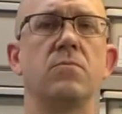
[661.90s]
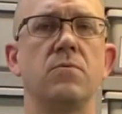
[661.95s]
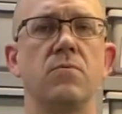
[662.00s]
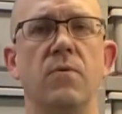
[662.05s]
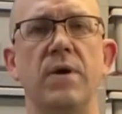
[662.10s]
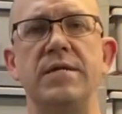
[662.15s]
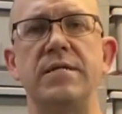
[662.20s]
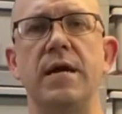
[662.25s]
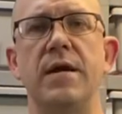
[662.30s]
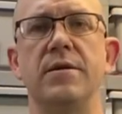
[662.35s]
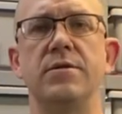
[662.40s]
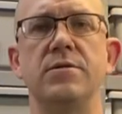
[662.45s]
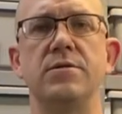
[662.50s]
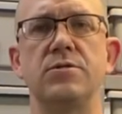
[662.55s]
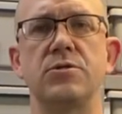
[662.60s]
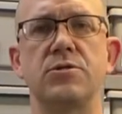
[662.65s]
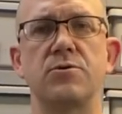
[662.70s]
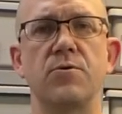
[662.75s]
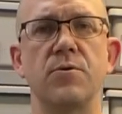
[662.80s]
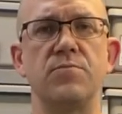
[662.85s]
write down in the
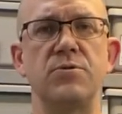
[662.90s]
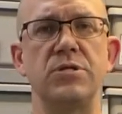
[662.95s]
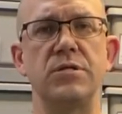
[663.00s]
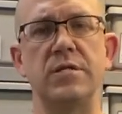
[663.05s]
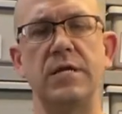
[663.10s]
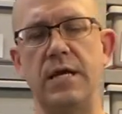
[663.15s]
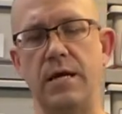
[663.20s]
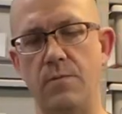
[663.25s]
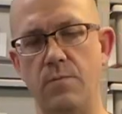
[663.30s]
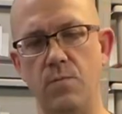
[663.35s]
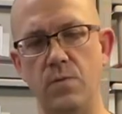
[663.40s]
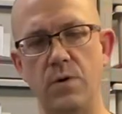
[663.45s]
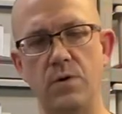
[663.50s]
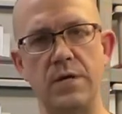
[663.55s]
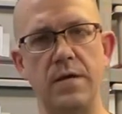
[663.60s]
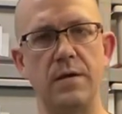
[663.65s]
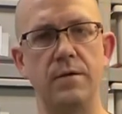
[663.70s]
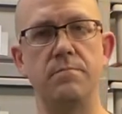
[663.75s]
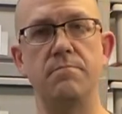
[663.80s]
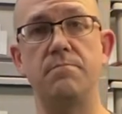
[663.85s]
description, and we'll
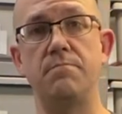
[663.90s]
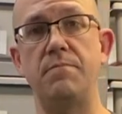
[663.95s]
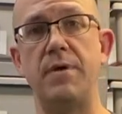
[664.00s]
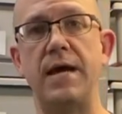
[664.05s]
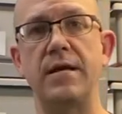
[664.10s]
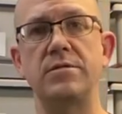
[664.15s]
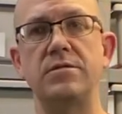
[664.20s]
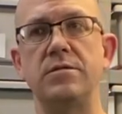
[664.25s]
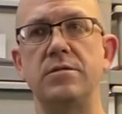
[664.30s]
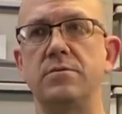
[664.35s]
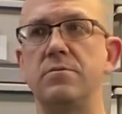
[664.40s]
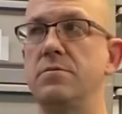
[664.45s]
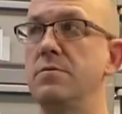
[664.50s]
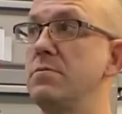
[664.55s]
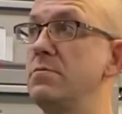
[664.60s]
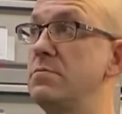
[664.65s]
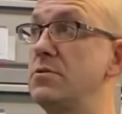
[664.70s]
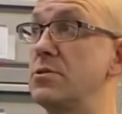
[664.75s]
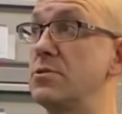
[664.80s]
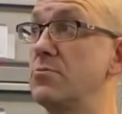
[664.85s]
get back to you.
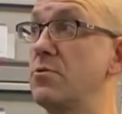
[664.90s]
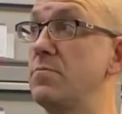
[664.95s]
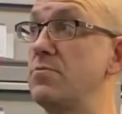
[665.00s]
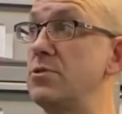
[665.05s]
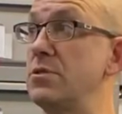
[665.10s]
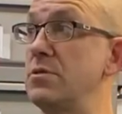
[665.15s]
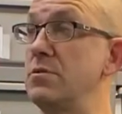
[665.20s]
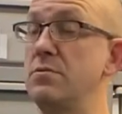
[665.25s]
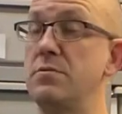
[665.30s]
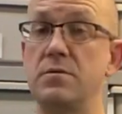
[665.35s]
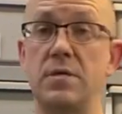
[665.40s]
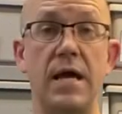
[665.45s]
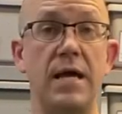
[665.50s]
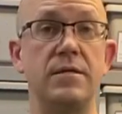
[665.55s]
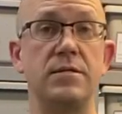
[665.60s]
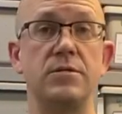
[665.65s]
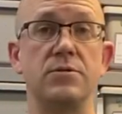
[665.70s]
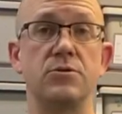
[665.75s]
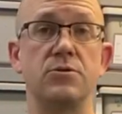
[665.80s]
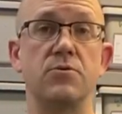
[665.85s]

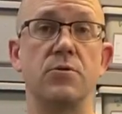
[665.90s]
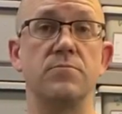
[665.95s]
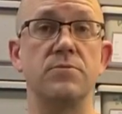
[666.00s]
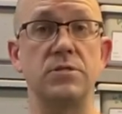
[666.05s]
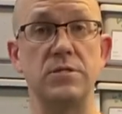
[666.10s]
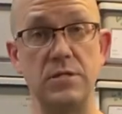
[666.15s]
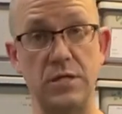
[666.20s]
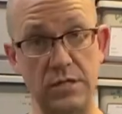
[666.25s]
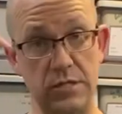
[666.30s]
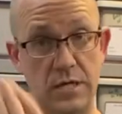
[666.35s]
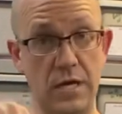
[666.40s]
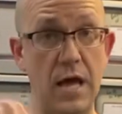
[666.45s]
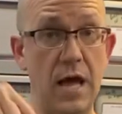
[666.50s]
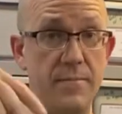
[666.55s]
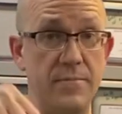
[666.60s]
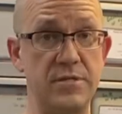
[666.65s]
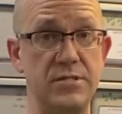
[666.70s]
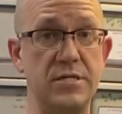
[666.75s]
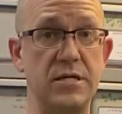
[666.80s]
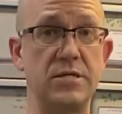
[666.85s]
In the
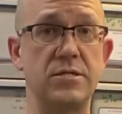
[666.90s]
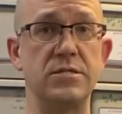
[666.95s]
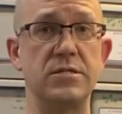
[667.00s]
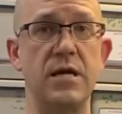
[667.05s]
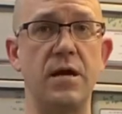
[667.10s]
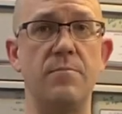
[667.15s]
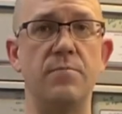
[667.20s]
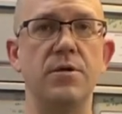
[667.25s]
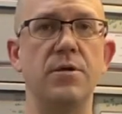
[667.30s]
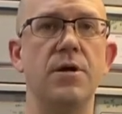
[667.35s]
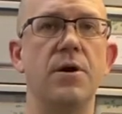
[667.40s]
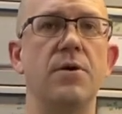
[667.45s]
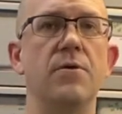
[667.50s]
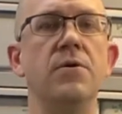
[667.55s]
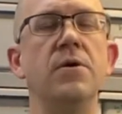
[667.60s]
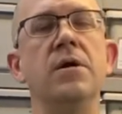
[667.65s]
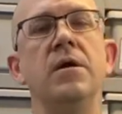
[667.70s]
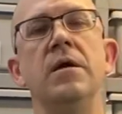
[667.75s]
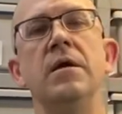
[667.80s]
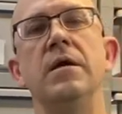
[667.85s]
comment section down
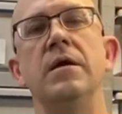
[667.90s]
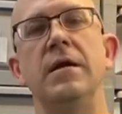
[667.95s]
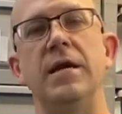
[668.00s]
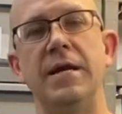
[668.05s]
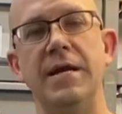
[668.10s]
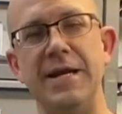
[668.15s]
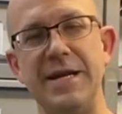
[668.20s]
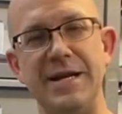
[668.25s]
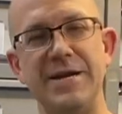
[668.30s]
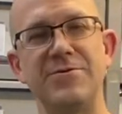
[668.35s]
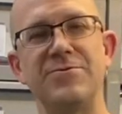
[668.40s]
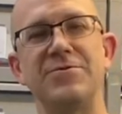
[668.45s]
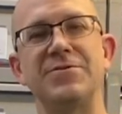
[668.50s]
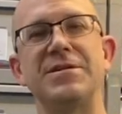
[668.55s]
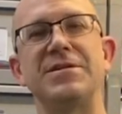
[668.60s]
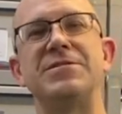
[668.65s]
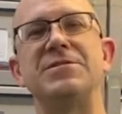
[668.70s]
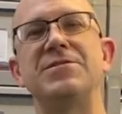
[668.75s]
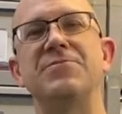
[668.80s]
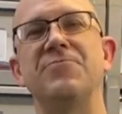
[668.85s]
below. And any other
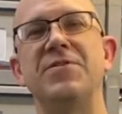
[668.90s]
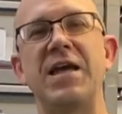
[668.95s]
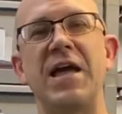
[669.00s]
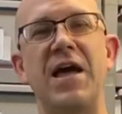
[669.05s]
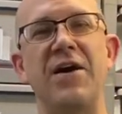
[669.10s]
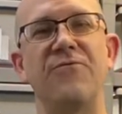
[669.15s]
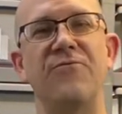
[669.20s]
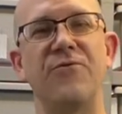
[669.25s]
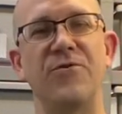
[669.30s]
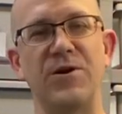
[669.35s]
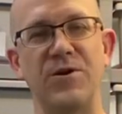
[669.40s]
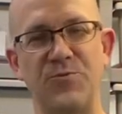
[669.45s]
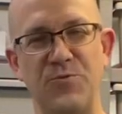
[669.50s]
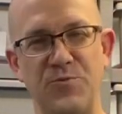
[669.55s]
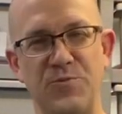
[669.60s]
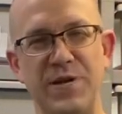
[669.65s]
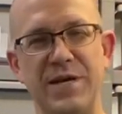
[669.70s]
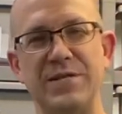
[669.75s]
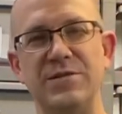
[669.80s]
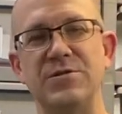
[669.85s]
links that we have for you will
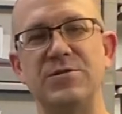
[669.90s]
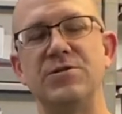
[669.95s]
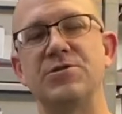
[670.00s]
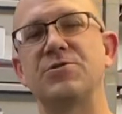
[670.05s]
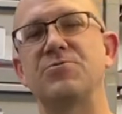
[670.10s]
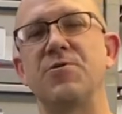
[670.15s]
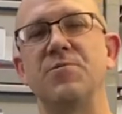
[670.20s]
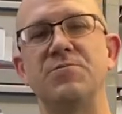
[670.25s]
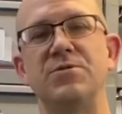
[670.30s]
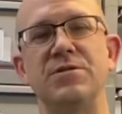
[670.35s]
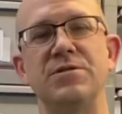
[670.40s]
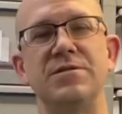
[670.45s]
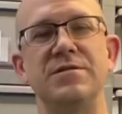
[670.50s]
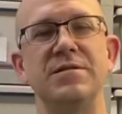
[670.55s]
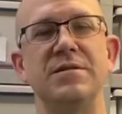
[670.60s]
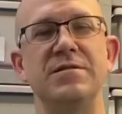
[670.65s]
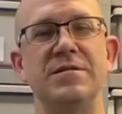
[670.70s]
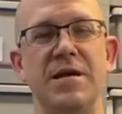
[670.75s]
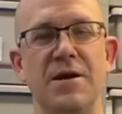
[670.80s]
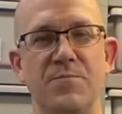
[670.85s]
be in the description
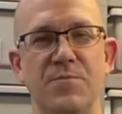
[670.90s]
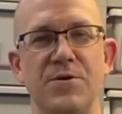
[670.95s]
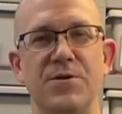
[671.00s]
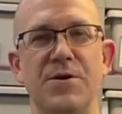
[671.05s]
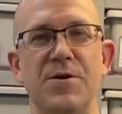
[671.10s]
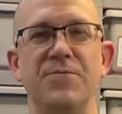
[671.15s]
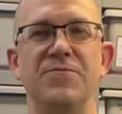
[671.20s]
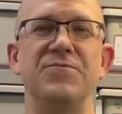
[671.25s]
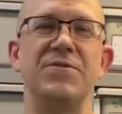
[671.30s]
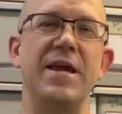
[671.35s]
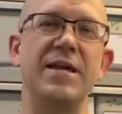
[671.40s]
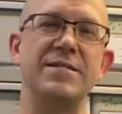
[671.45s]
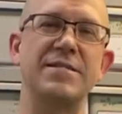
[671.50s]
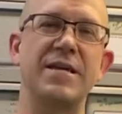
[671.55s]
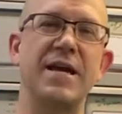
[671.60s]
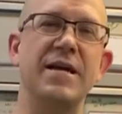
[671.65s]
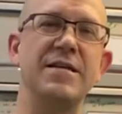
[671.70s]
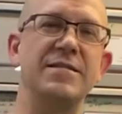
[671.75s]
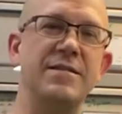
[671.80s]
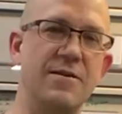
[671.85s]
down below. Thanks,
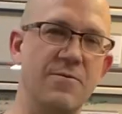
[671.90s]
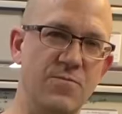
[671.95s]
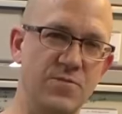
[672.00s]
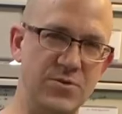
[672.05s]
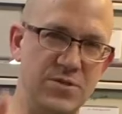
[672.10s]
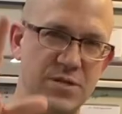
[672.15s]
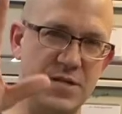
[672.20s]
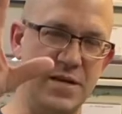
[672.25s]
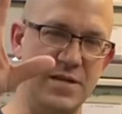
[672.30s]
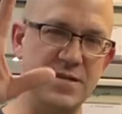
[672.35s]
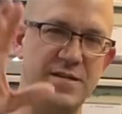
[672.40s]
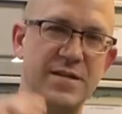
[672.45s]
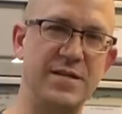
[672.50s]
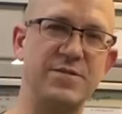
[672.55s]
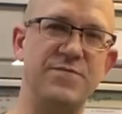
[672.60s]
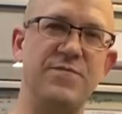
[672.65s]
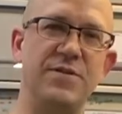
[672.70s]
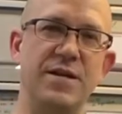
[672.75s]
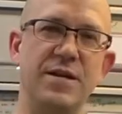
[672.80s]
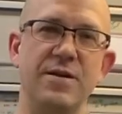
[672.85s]
guys, and we'll see you on the
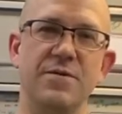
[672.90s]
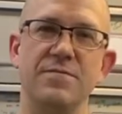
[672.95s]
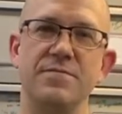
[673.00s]
next video.